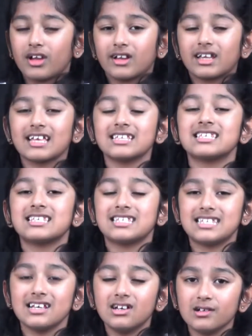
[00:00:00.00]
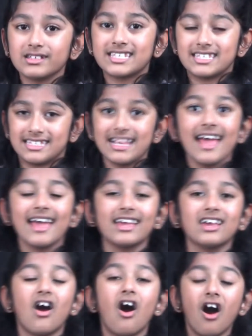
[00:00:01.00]
can still
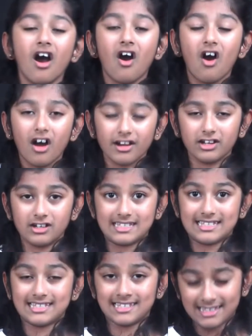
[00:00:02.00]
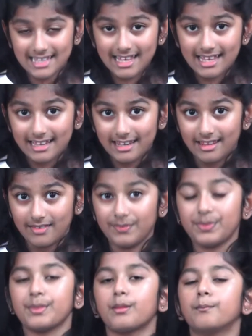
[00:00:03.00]
stay on your skin.
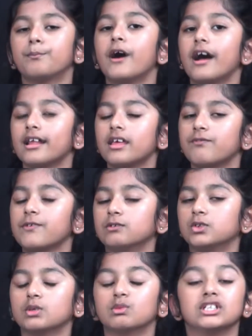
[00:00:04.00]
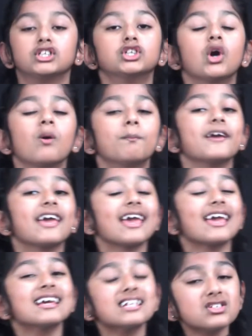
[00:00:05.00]
But if you do it with soap
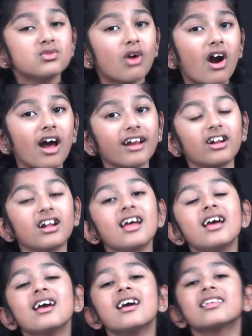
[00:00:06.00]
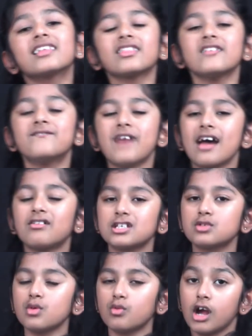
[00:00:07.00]
and water, then the
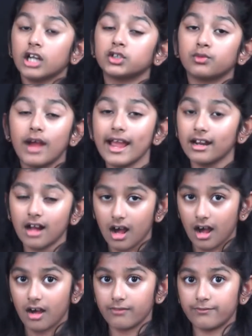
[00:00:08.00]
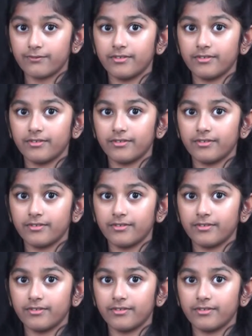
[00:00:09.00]
virus will wash right off.